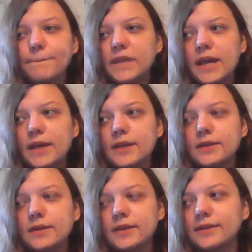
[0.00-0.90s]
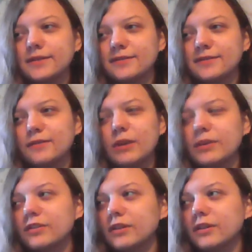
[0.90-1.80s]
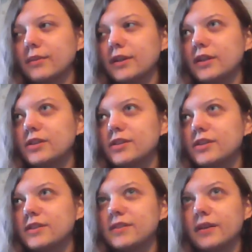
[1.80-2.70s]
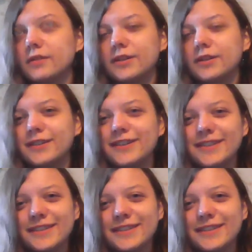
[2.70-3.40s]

Yay! Why am I talking about English test now?